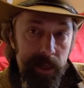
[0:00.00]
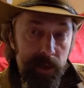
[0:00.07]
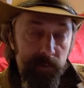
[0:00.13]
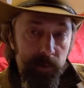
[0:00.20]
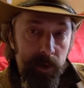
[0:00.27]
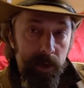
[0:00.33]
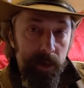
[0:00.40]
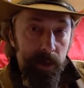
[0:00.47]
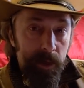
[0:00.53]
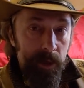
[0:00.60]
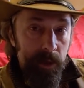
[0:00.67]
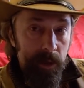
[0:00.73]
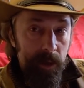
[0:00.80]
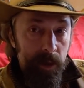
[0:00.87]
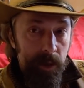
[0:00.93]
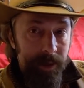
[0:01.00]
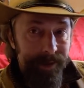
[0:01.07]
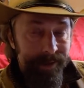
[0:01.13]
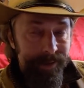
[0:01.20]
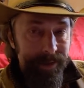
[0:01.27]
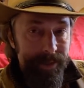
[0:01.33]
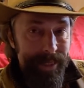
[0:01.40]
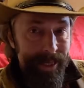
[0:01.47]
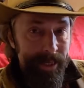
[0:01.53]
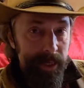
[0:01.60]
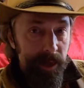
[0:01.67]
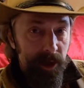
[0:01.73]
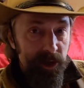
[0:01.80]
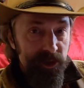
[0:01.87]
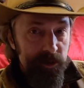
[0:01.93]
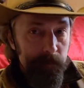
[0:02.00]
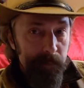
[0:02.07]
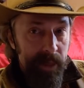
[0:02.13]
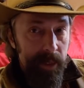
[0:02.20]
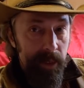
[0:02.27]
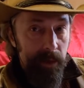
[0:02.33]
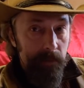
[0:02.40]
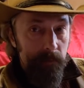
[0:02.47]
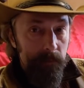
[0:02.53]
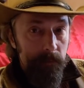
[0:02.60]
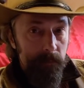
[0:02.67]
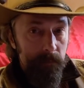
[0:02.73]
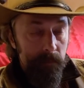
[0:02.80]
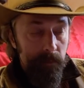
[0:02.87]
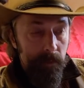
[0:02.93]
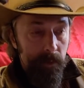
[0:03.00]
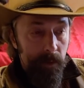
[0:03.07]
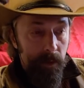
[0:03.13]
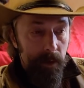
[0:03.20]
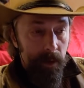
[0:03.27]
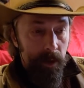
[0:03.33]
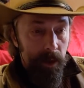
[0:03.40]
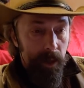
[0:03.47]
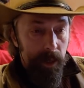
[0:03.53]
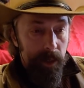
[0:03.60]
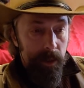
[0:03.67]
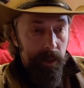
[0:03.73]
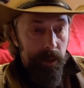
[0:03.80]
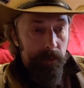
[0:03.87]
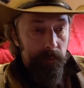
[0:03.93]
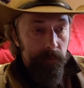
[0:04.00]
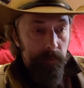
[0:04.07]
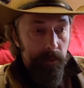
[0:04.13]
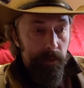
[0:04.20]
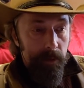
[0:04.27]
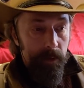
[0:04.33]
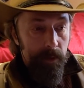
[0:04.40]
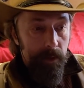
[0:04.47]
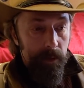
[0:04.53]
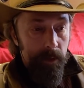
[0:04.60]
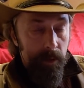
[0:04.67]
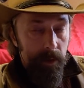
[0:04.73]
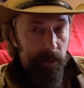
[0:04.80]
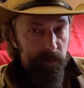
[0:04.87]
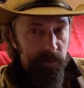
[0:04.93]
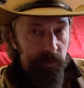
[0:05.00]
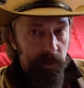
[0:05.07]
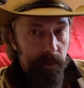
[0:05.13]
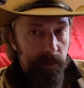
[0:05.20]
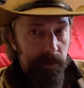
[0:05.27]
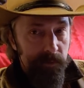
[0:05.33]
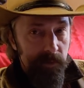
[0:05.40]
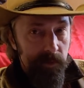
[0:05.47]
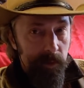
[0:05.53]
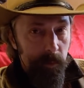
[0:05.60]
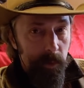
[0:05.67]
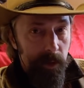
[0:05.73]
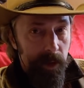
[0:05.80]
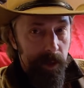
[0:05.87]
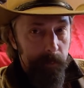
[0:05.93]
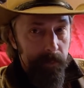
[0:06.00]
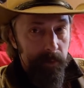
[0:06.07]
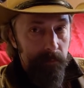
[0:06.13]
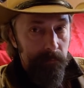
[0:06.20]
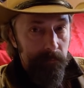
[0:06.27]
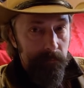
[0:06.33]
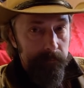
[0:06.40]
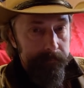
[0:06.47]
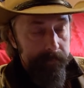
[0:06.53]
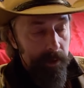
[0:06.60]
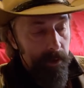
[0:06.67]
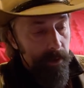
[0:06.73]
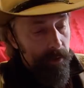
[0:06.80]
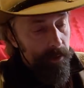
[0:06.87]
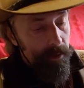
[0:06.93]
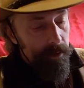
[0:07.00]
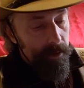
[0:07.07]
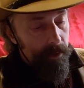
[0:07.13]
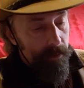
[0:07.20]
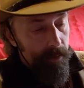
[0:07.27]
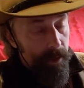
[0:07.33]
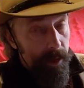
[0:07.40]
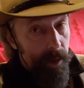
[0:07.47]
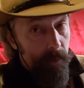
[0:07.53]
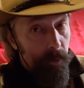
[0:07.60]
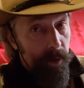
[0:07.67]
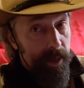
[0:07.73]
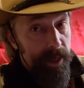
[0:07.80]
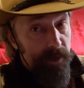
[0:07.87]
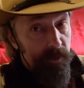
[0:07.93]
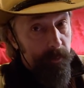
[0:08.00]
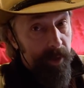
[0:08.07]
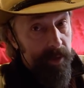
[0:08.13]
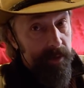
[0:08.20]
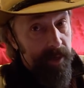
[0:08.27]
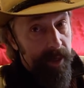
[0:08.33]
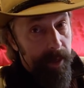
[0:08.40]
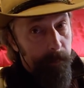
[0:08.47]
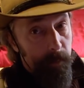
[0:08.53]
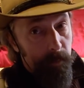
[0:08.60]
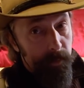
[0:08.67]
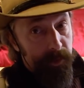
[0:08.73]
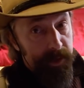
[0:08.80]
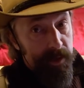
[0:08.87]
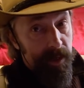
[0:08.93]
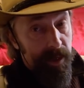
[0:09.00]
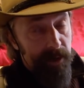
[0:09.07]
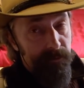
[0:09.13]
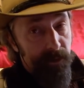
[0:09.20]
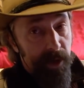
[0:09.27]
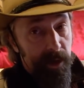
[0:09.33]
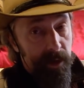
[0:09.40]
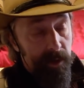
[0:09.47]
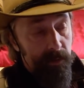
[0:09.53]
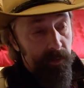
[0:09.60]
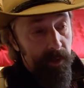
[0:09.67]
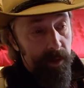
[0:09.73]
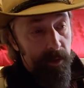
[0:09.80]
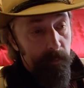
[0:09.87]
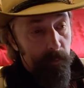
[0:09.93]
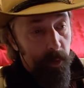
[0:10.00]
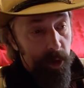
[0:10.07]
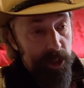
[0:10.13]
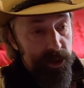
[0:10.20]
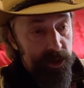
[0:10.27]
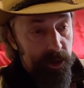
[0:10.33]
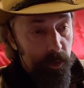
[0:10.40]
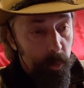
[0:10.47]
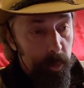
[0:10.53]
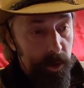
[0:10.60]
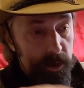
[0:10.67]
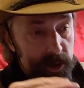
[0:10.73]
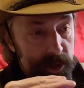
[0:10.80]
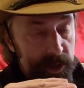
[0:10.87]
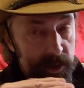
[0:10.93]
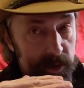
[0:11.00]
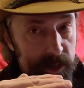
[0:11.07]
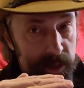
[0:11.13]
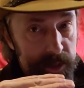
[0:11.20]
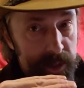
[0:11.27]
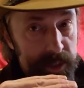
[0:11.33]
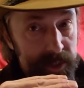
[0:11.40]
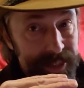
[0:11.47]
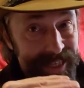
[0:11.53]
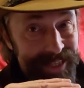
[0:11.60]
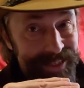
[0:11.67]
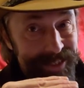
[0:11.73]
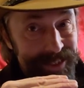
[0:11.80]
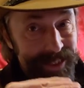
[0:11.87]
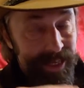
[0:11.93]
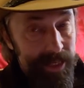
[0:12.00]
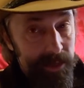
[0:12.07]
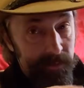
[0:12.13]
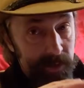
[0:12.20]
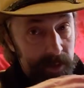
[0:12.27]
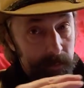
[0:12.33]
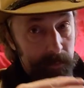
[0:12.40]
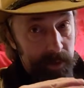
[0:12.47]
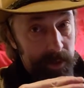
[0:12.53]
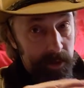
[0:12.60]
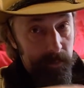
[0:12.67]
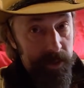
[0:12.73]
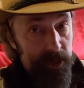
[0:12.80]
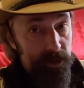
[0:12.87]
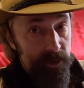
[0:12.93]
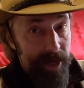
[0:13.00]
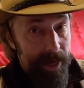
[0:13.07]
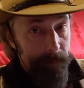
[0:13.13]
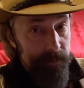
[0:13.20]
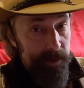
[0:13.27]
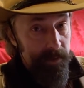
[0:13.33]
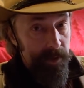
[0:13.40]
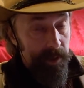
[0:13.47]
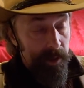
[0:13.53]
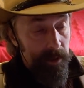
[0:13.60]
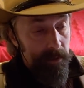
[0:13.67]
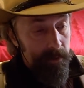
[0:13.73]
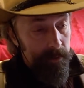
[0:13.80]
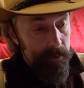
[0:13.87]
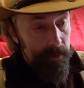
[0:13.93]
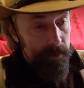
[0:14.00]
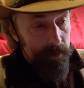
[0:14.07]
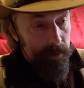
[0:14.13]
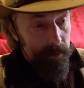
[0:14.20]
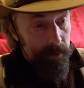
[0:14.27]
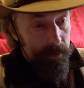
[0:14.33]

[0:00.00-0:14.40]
as a dead air space. And I'm just curious to see what will happen. You know, what I expect to happen with the Tyvek is that moisture will still condense inside of it, but it'll be trapped in there. And